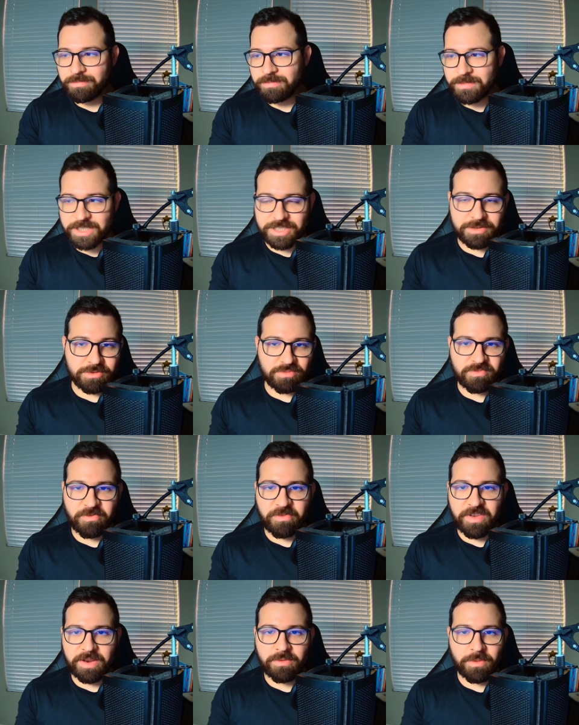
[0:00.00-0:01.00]
just
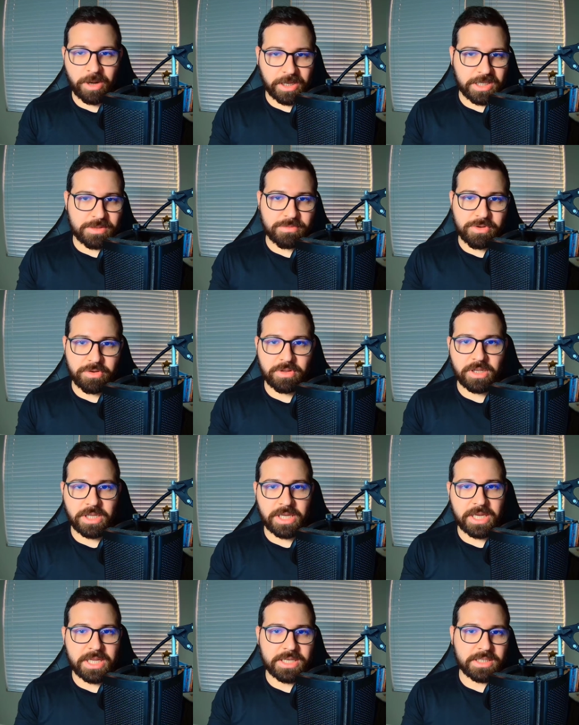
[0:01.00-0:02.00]
fit really
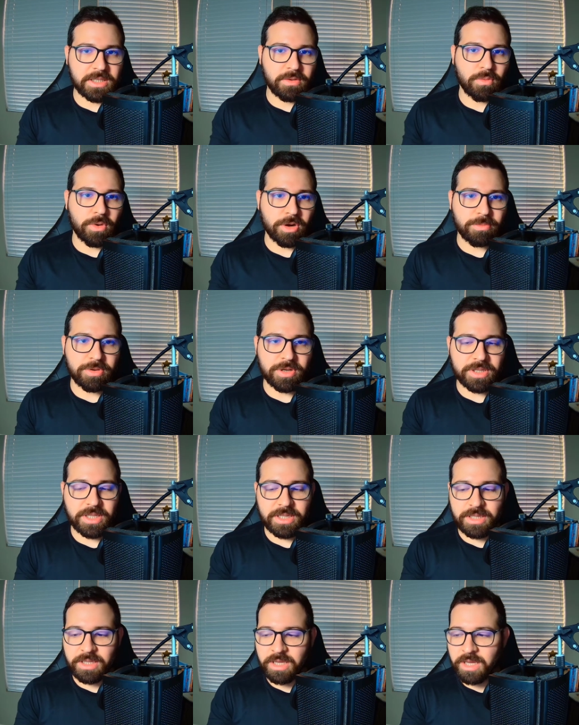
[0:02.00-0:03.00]
smoothly into the workbook
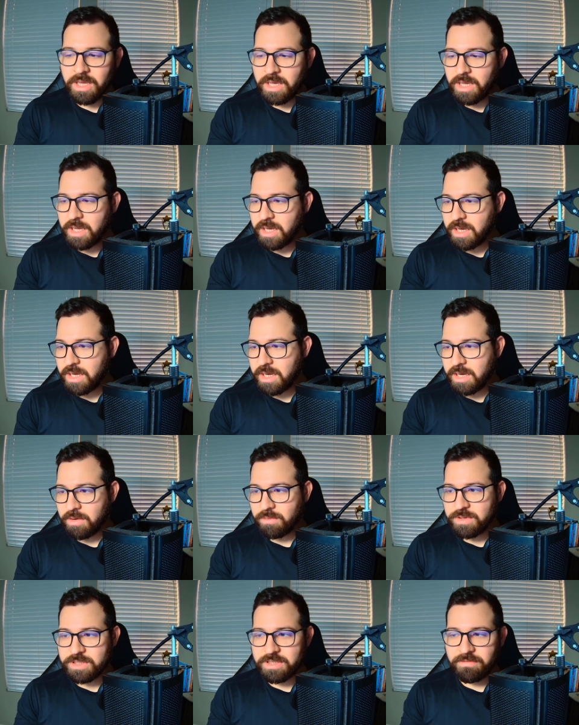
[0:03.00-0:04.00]
that
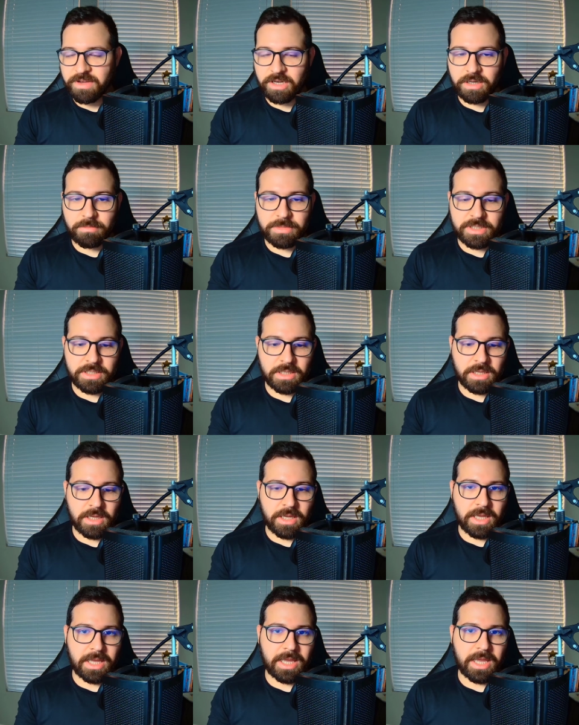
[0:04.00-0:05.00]
uh, was developed.
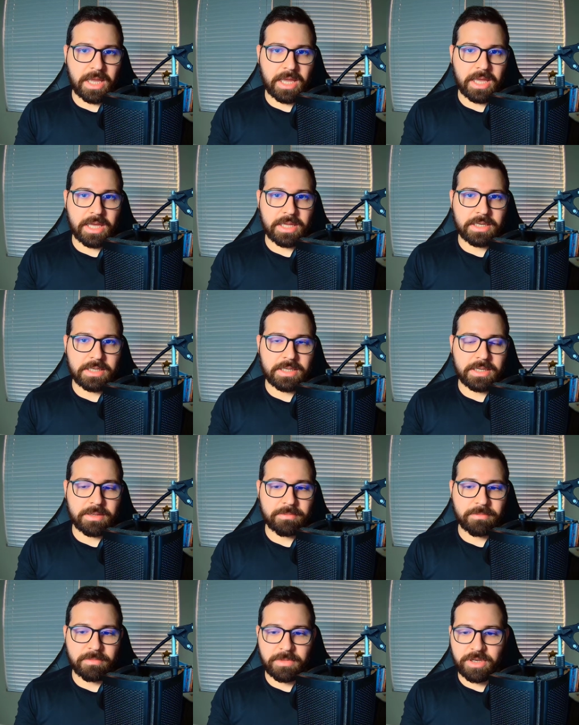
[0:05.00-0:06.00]
And,
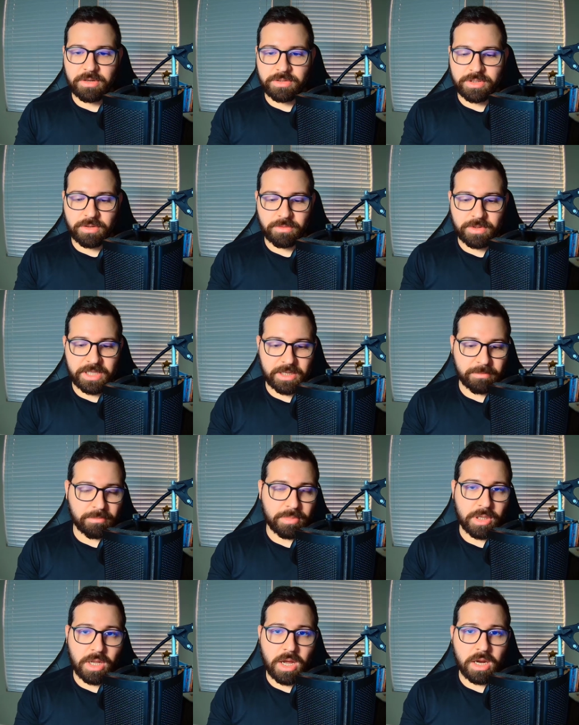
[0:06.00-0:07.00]
uh, you know, so the
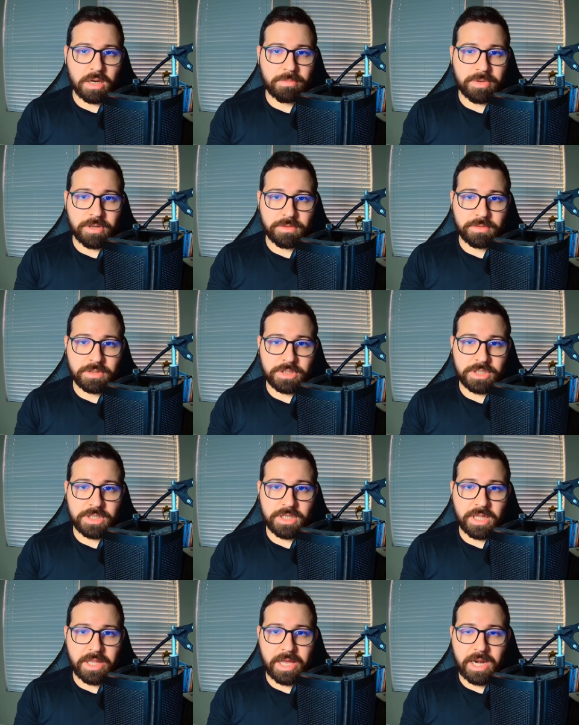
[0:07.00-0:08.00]
blog
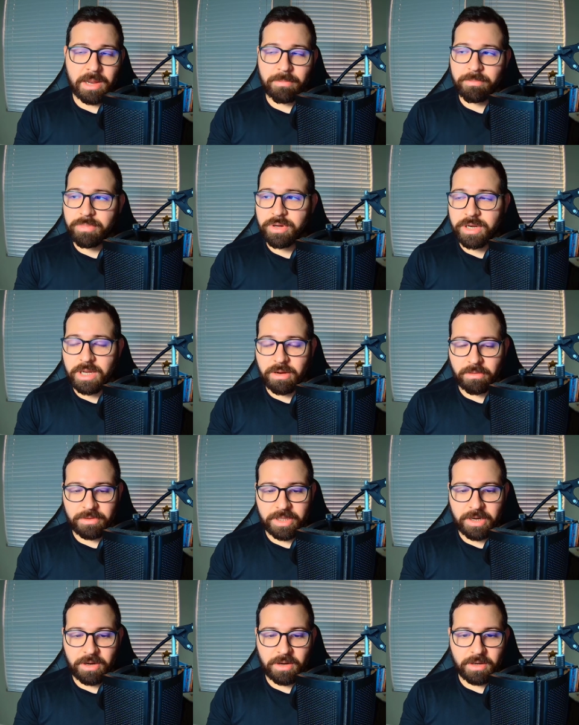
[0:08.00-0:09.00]
post that I put
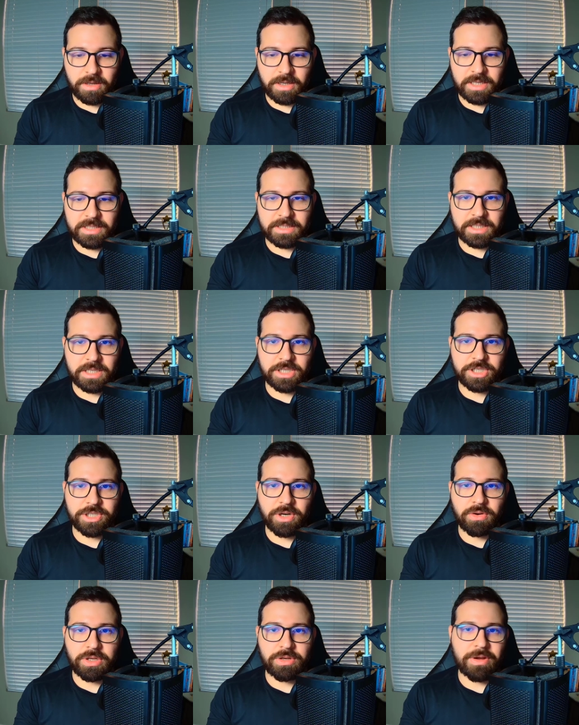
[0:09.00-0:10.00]
out there is gonna
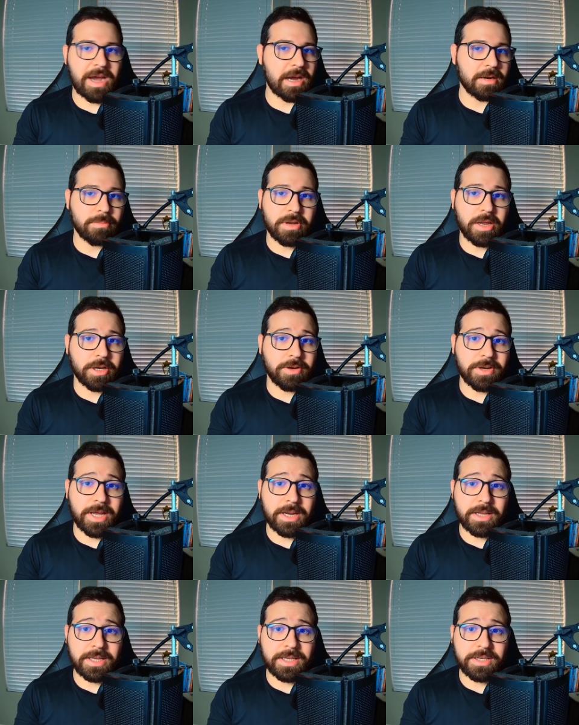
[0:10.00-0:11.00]
show you how to plug your
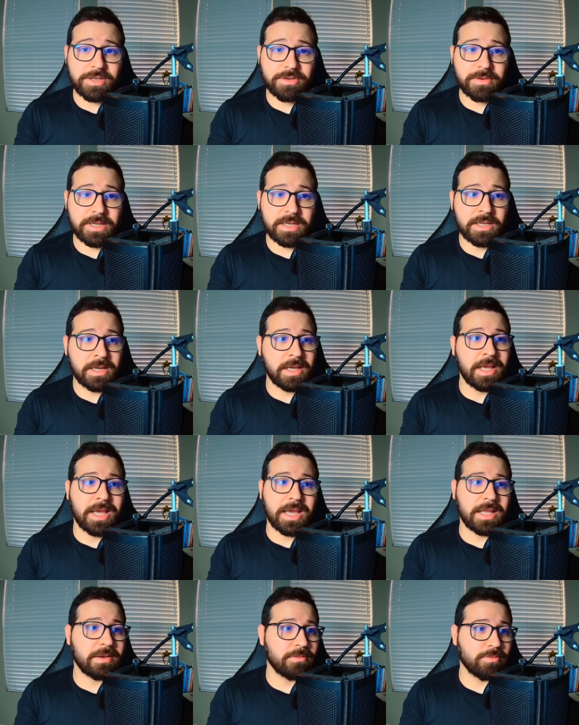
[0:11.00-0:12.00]
data into it.
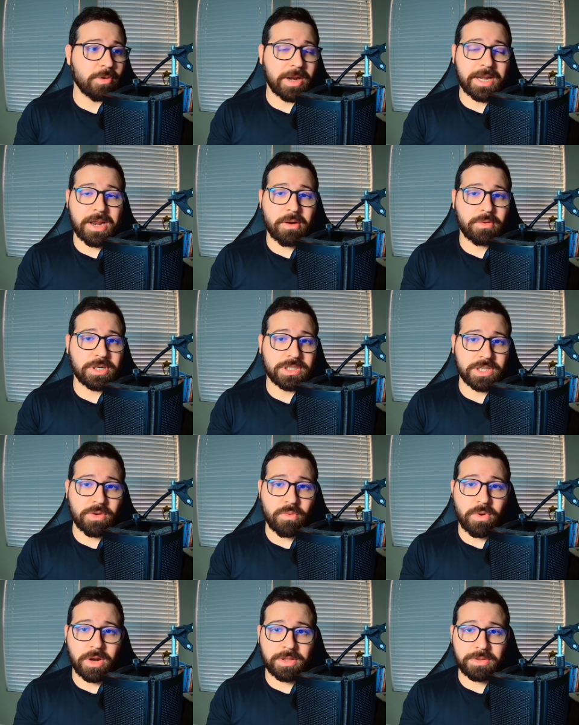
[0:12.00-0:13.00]
And right now we're just
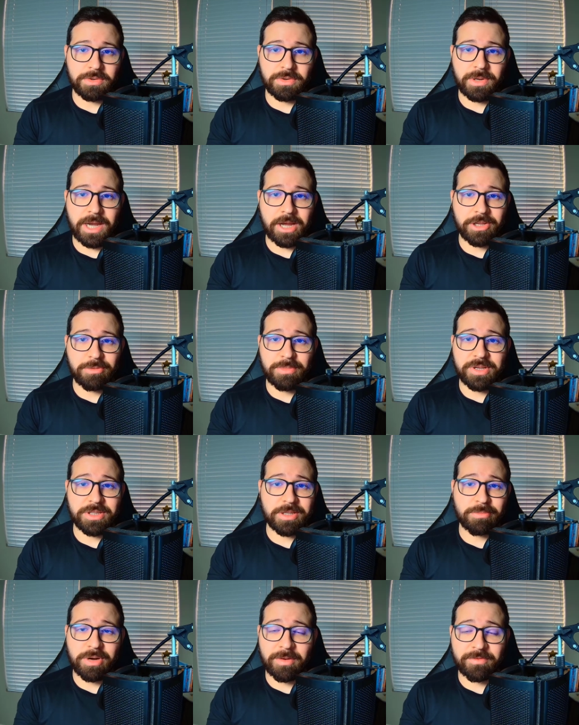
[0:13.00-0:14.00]
gonna walk through how you
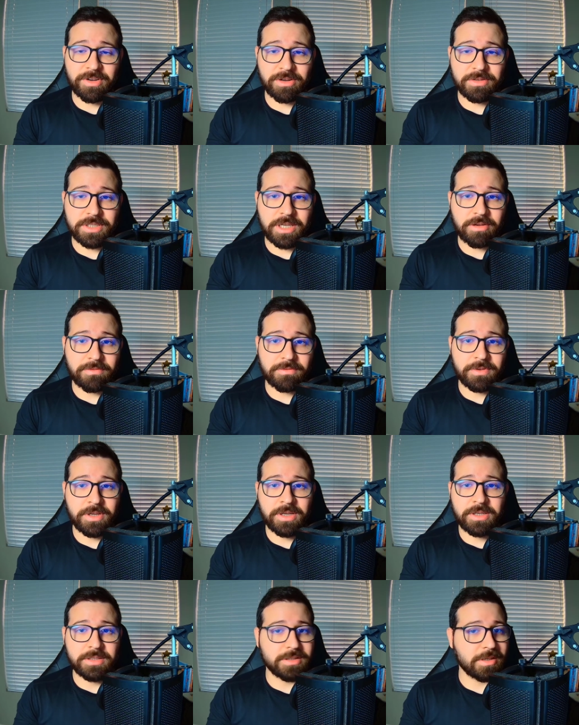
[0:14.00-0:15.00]
build the prep flow itself.
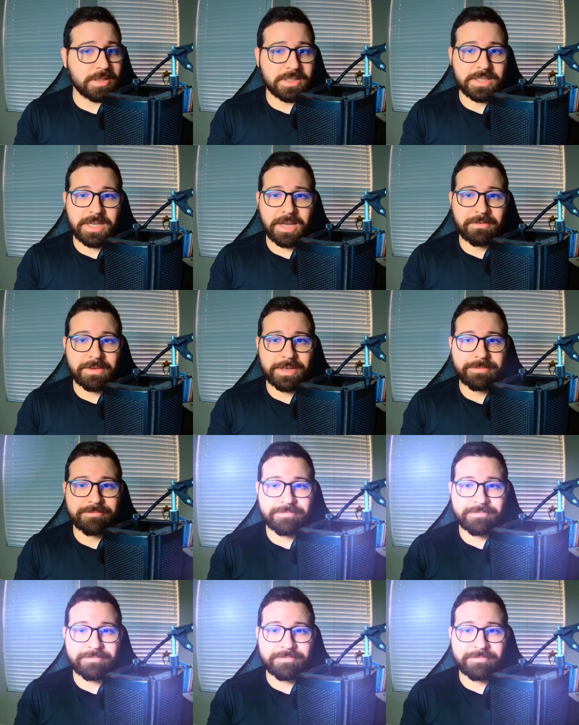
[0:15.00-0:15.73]
So let's dive in.